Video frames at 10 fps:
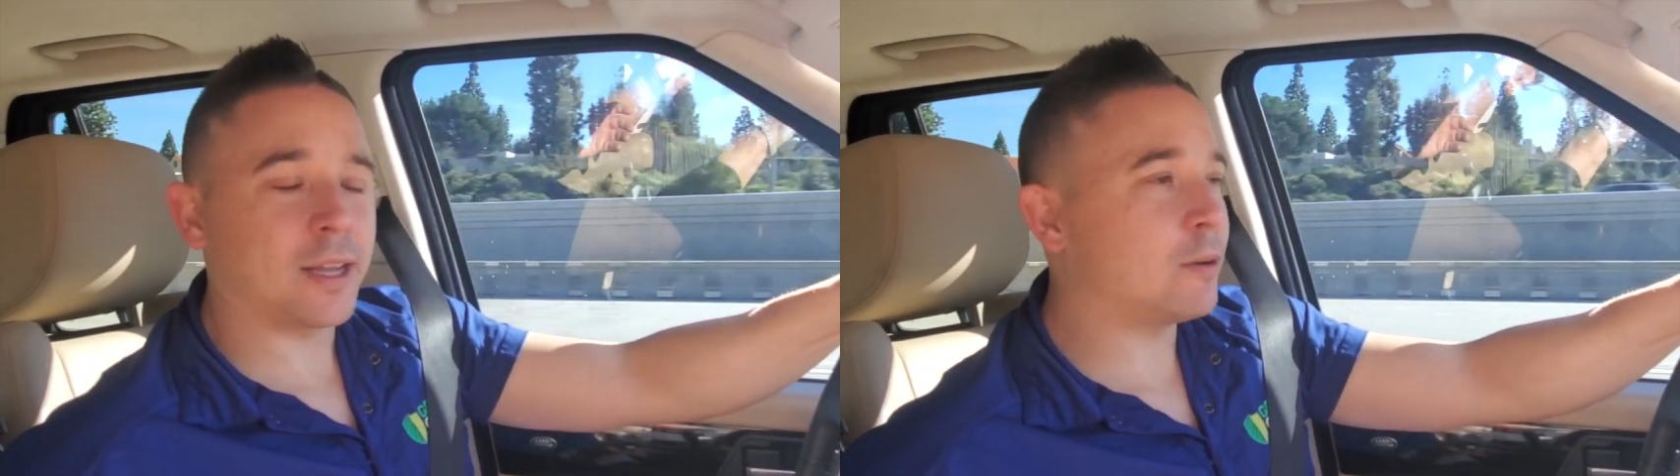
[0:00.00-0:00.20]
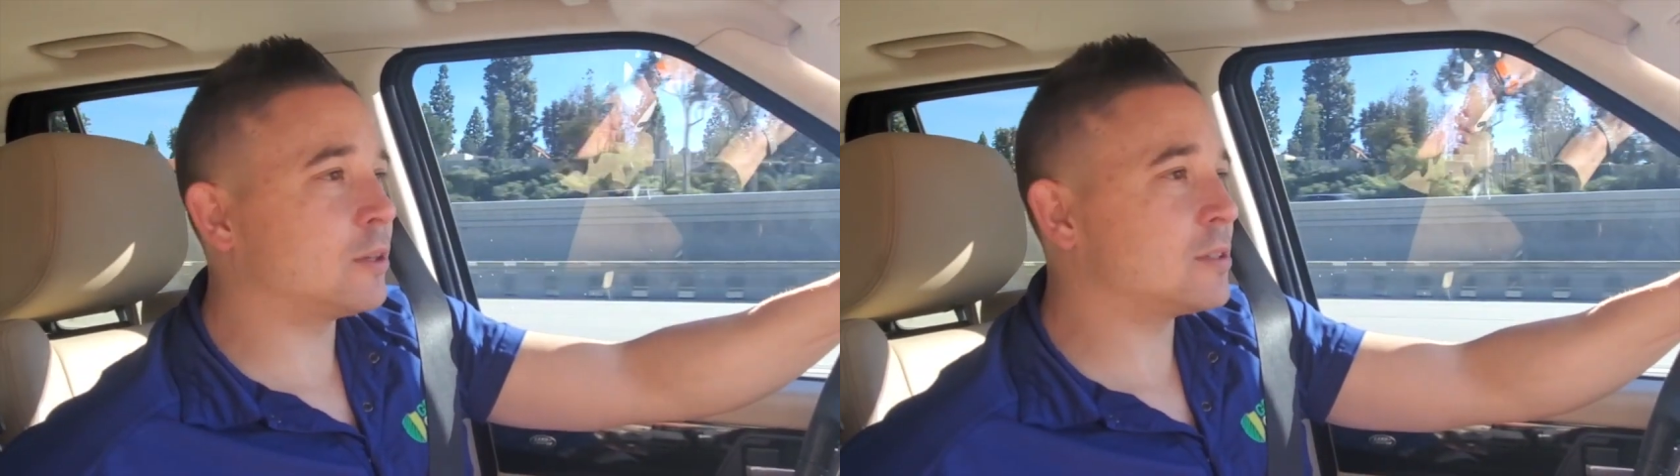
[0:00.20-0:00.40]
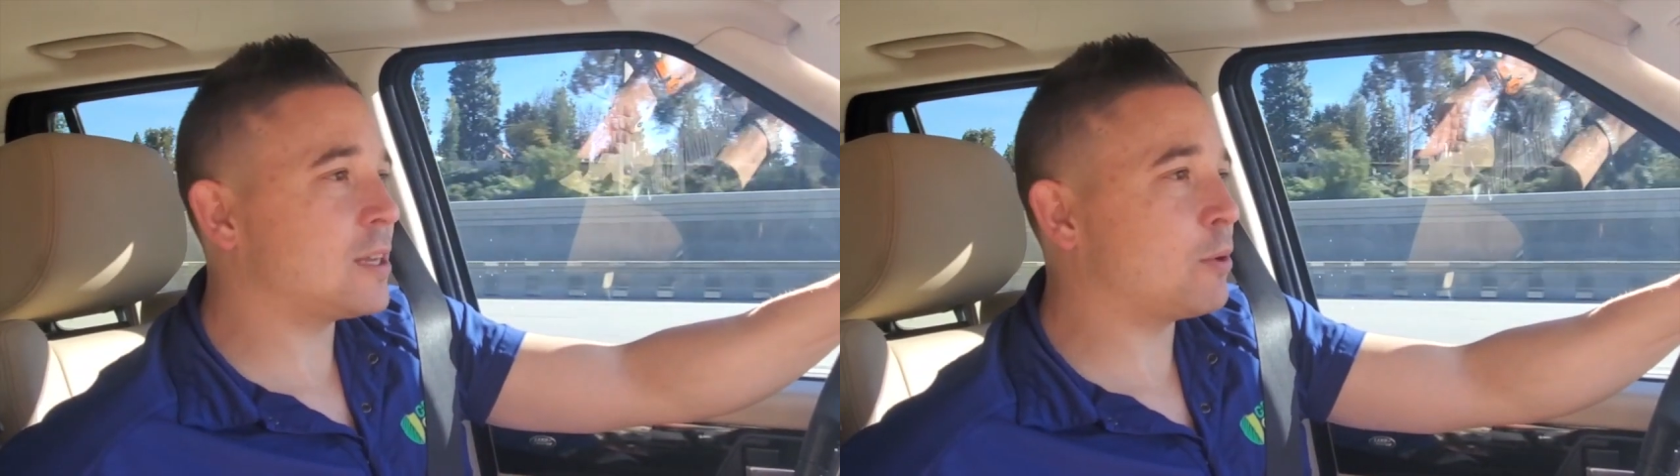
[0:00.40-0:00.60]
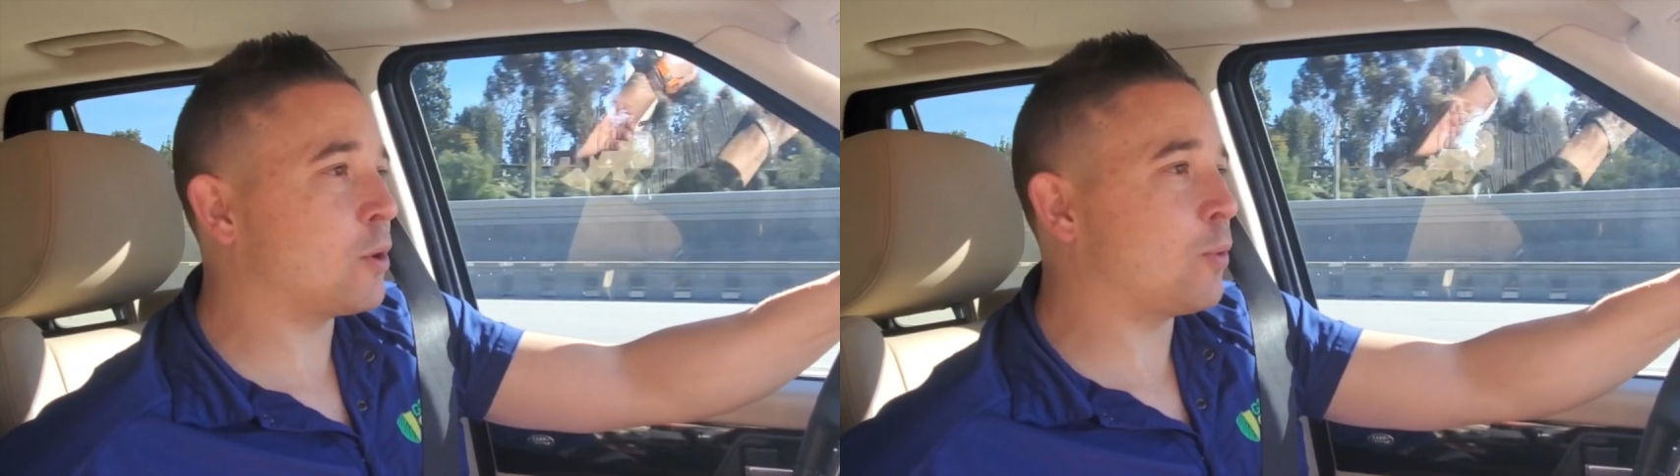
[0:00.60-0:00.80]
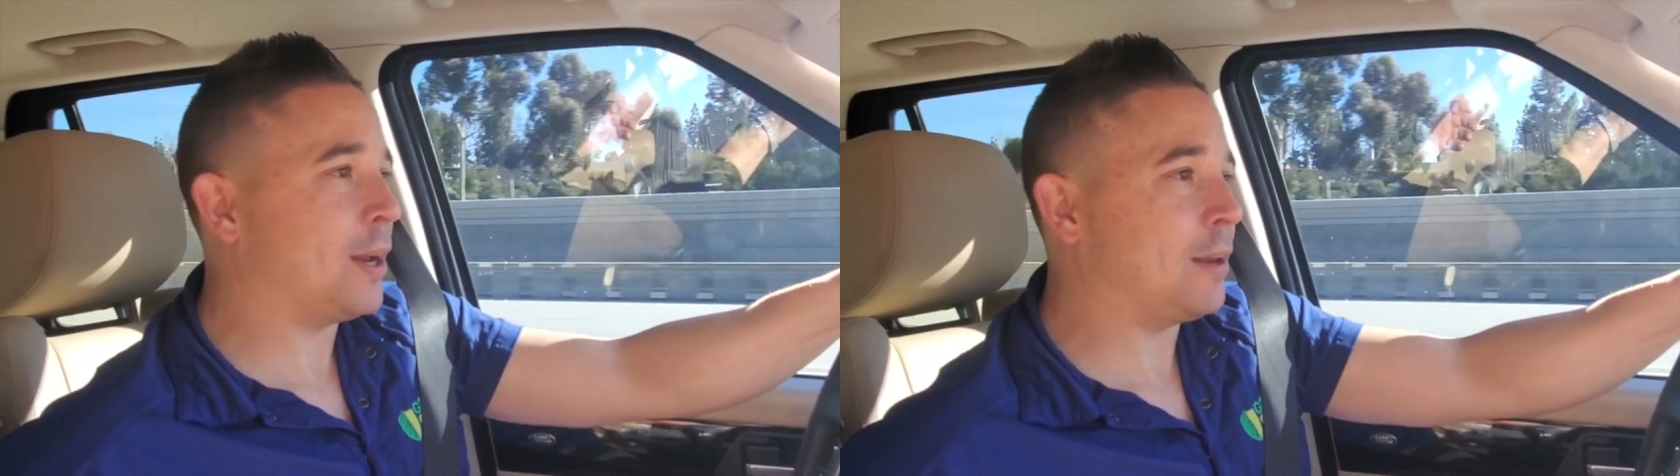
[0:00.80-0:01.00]
don't understand what
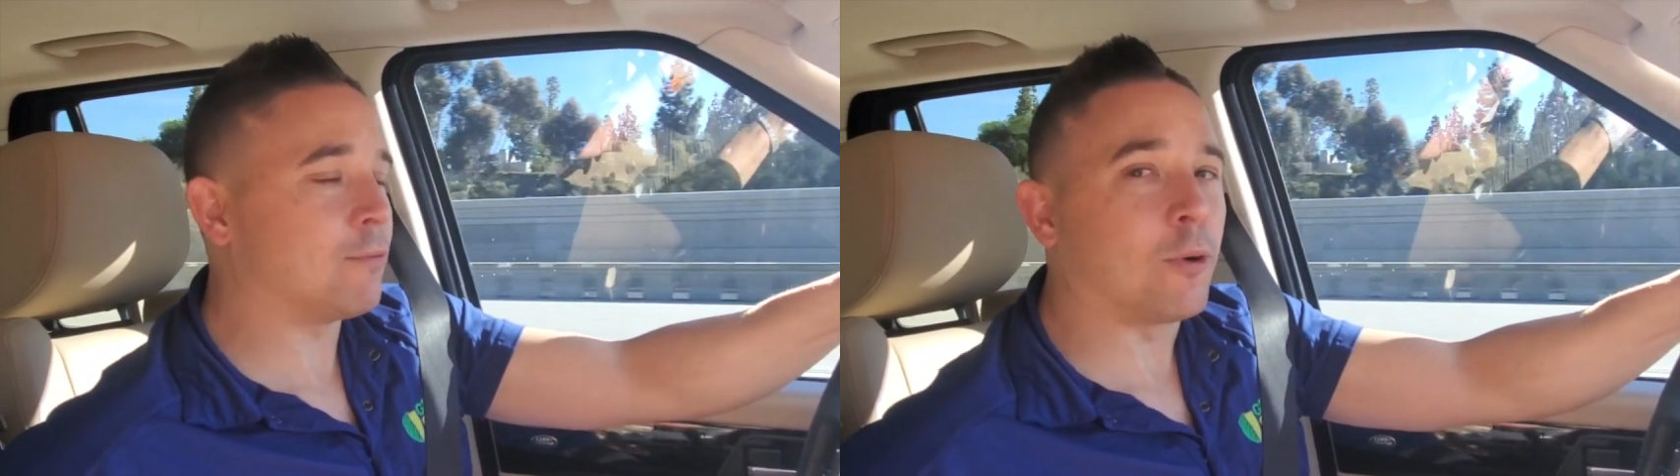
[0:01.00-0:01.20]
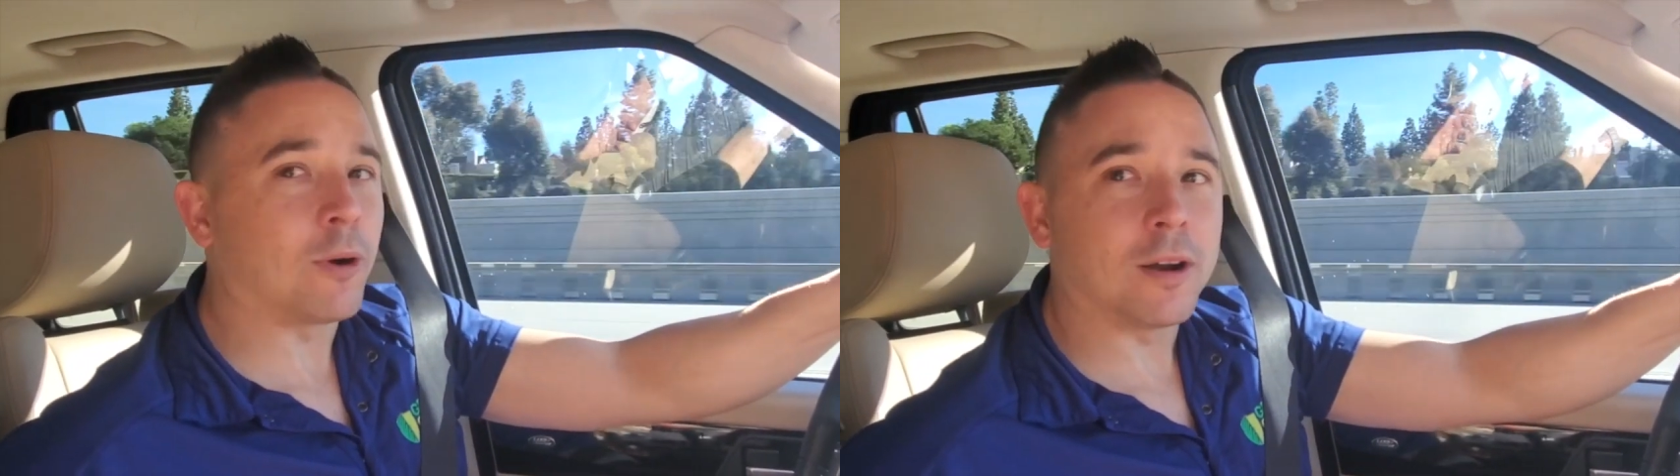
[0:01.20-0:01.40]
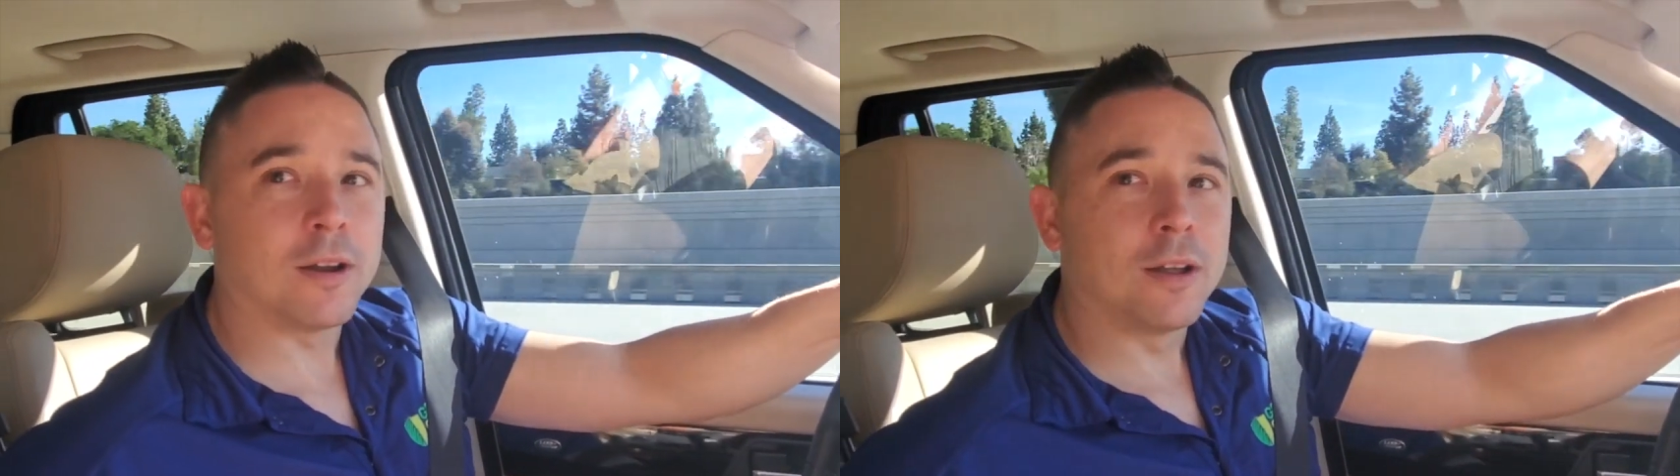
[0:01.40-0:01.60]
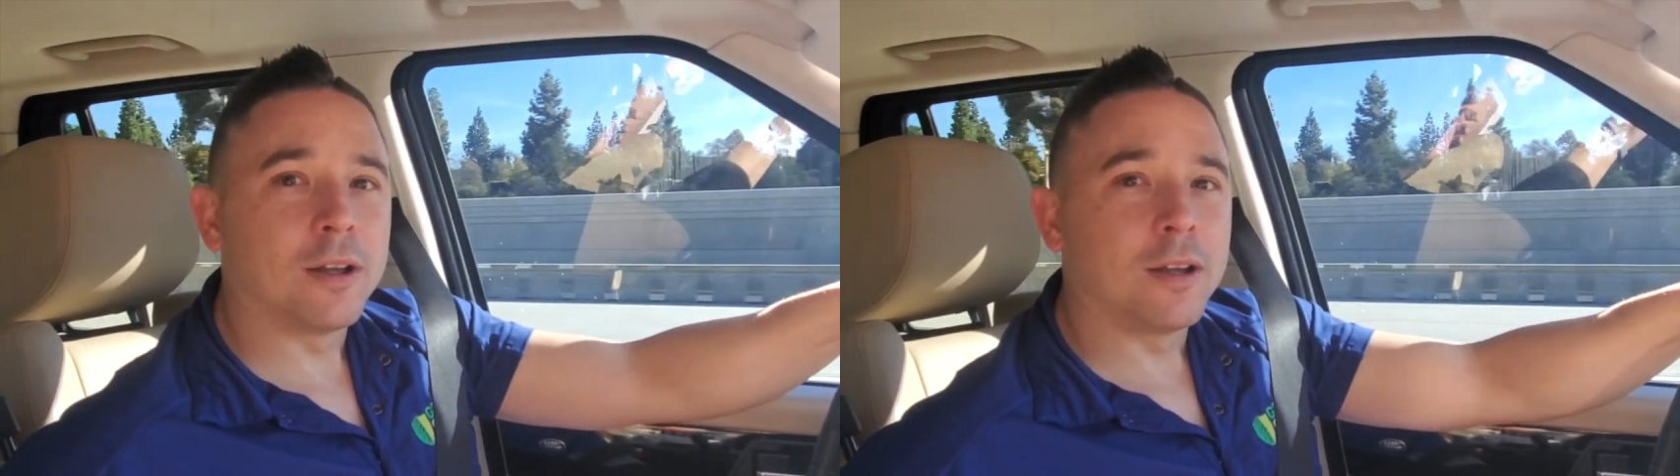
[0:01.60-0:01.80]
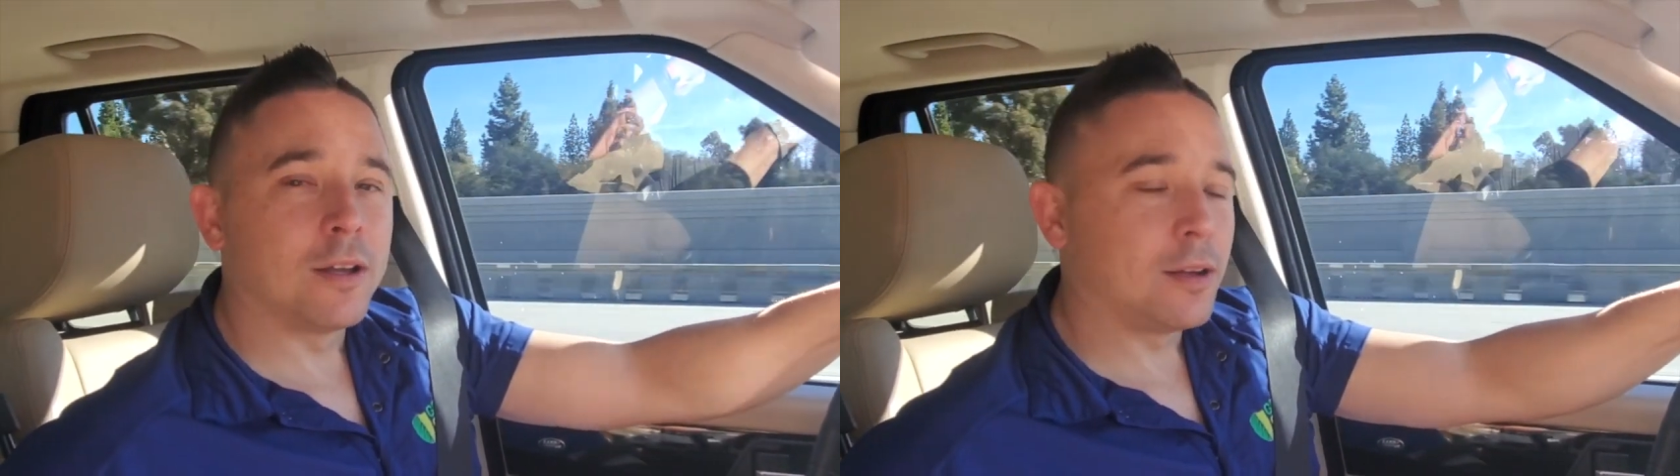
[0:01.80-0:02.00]
you're waiting for,
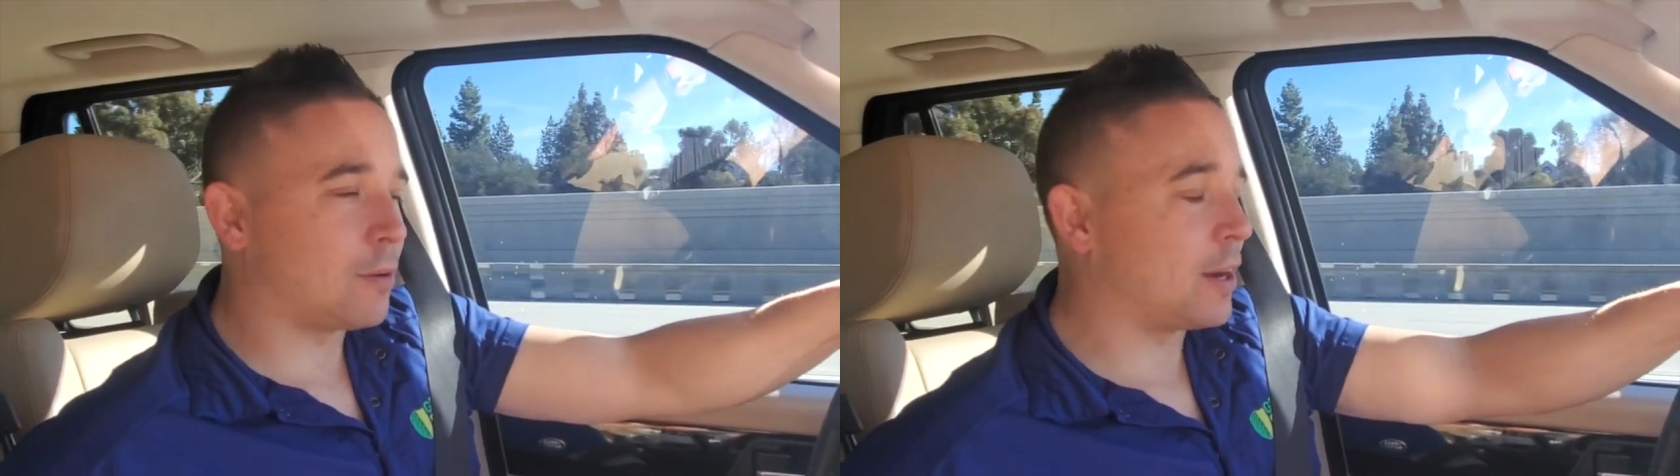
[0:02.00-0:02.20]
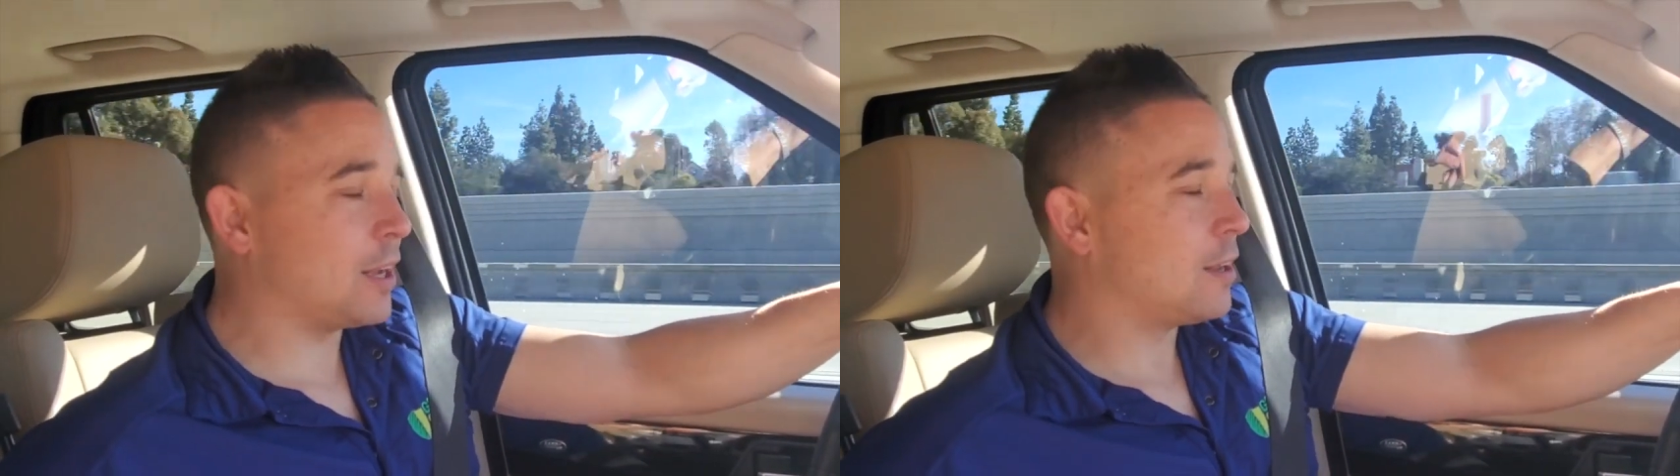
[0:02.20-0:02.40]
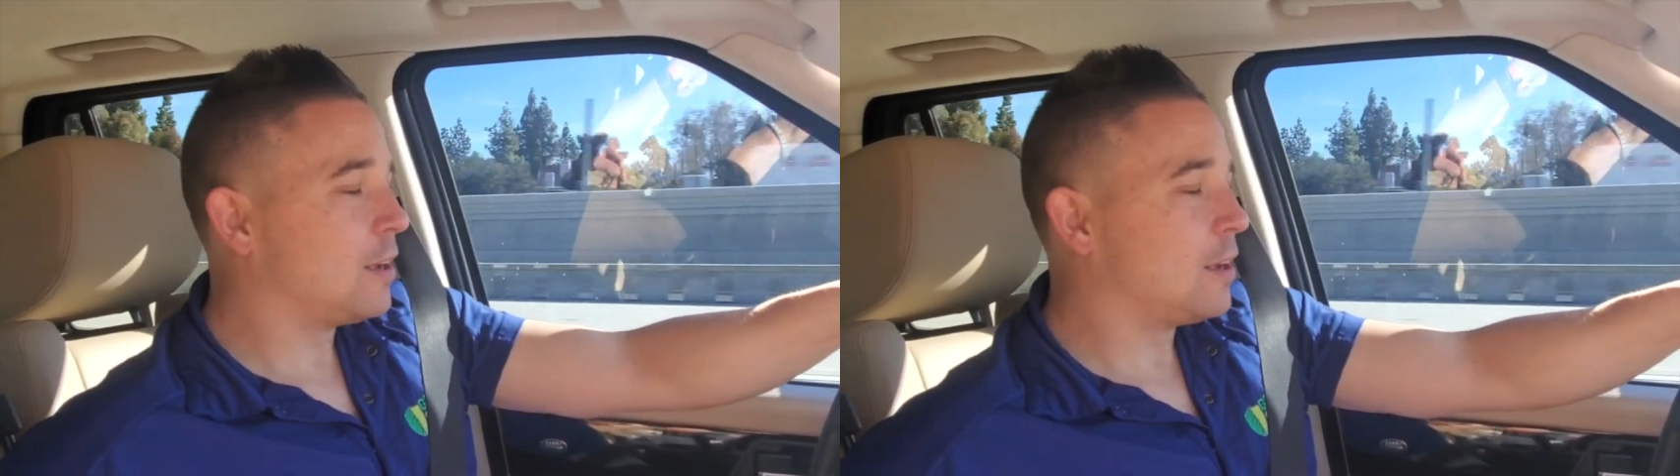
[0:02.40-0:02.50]
right?